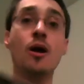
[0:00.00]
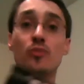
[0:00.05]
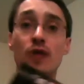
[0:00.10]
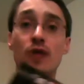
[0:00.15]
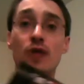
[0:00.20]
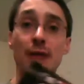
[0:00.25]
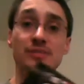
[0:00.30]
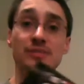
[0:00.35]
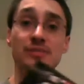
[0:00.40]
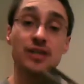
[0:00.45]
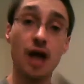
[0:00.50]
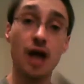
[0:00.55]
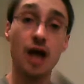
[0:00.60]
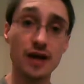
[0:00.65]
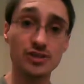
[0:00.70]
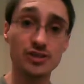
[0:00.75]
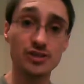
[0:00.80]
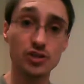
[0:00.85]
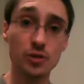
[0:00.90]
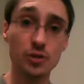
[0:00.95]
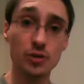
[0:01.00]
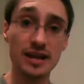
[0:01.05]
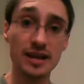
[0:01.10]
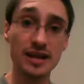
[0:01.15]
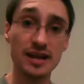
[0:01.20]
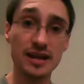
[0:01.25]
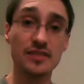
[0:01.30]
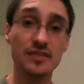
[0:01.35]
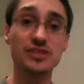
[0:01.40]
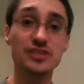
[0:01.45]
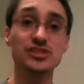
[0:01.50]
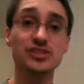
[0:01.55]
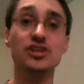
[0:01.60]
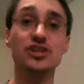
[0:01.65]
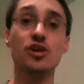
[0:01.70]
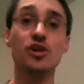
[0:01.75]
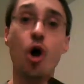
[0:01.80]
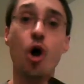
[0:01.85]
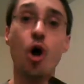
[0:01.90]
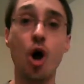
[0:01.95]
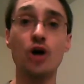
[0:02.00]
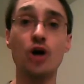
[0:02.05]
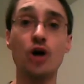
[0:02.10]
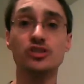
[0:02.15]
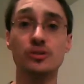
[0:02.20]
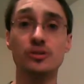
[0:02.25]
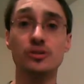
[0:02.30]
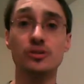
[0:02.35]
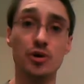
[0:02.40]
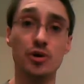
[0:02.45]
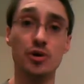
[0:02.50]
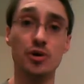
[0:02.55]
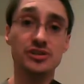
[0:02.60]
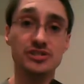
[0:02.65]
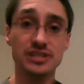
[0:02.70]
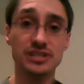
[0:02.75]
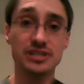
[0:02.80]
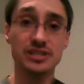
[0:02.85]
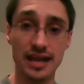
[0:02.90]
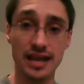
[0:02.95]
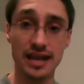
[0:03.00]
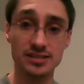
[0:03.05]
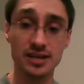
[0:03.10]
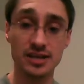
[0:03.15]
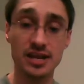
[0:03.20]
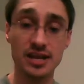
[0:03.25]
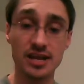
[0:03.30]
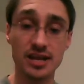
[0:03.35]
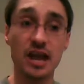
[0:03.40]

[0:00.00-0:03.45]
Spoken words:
perhaps costuming, this is an awesome book to get.